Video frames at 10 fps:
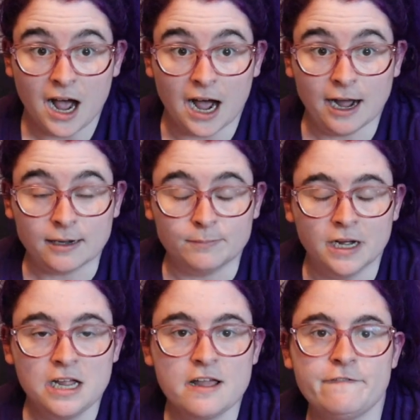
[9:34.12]
um,
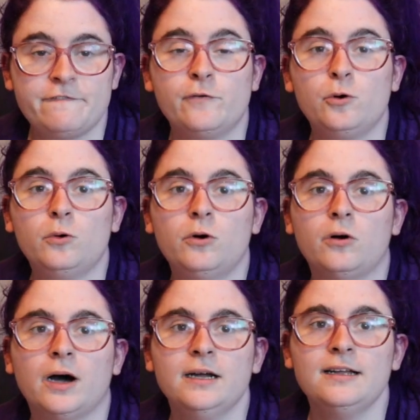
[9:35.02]

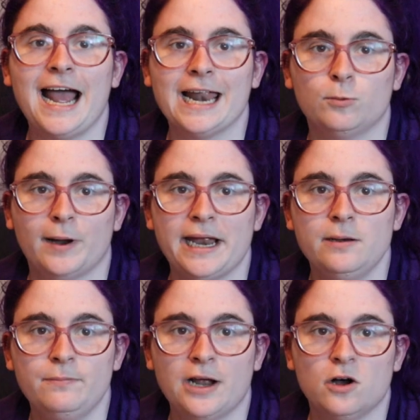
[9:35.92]
for
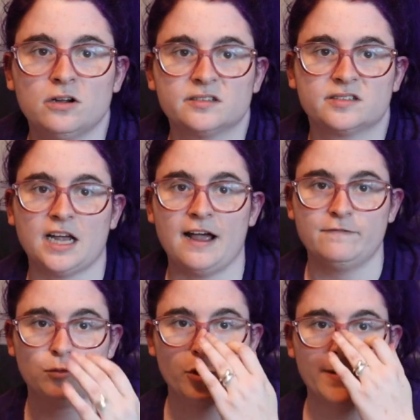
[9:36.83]
Halloween because
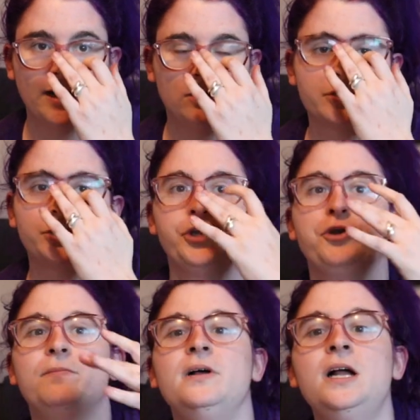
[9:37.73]
I've worn my
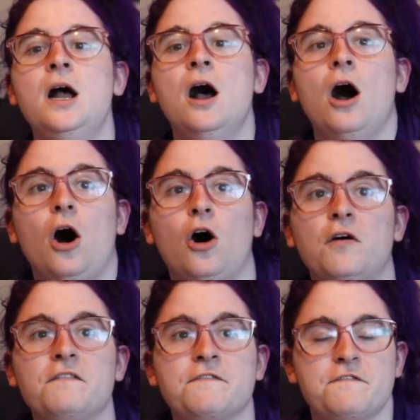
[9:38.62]
costume
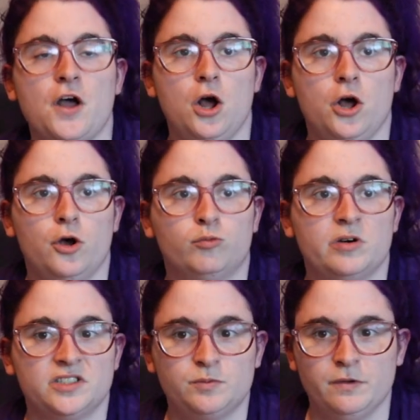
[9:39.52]
of her
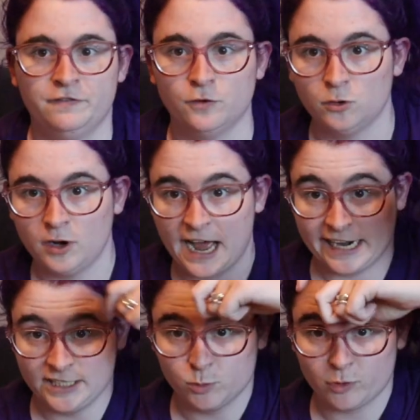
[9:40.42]
once before
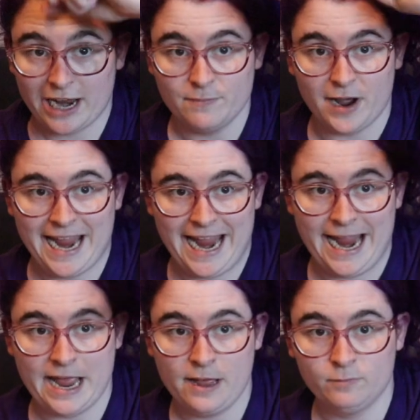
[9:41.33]
and I sprayed my
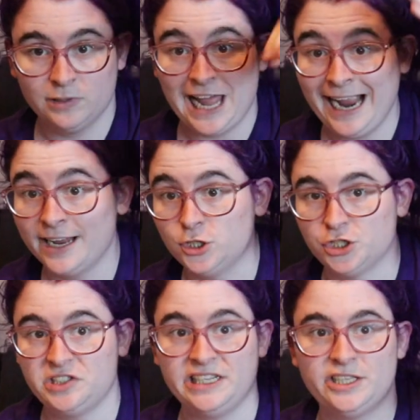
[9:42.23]
hair black and
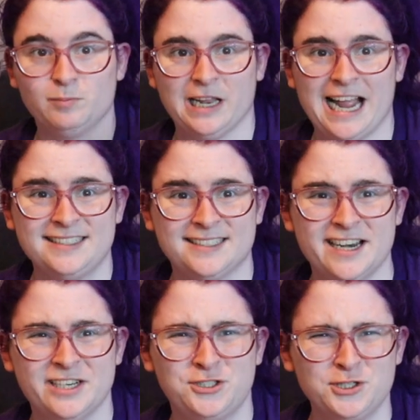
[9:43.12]
just did the plaits
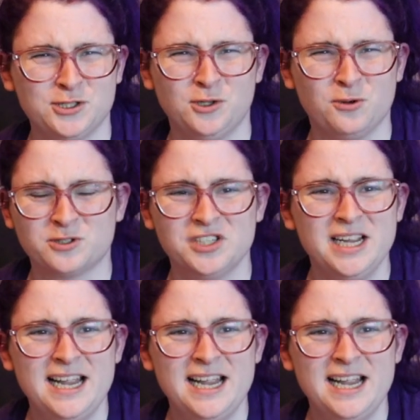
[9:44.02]
and it just looked